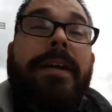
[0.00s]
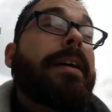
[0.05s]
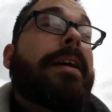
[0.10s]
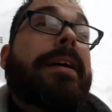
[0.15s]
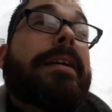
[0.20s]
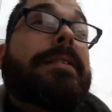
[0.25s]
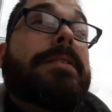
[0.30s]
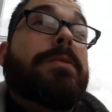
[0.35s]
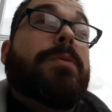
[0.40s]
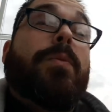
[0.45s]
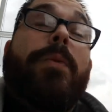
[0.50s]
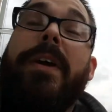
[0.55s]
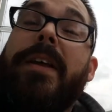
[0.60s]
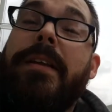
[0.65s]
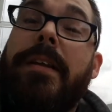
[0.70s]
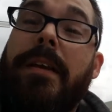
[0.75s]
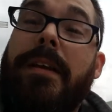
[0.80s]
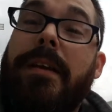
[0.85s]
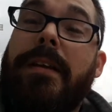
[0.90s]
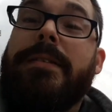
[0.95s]
it is
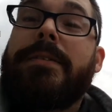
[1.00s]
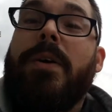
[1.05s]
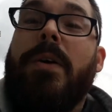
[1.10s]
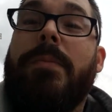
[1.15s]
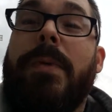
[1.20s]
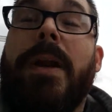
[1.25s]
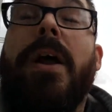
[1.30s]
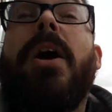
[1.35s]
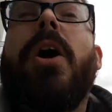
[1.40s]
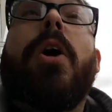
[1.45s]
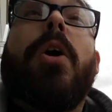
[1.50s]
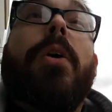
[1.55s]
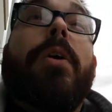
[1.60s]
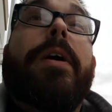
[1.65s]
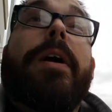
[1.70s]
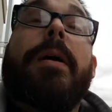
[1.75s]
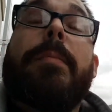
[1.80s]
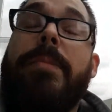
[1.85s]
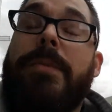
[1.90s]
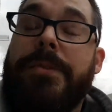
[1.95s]
windy, so I'm going to
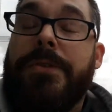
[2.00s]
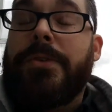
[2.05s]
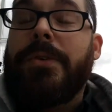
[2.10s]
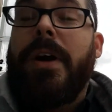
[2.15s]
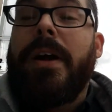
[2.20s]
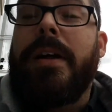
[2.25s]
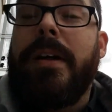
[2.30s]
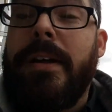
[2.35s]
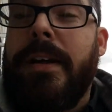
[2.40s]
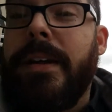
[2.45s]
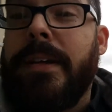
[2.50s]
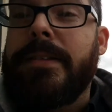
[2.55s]
hurry up and try and get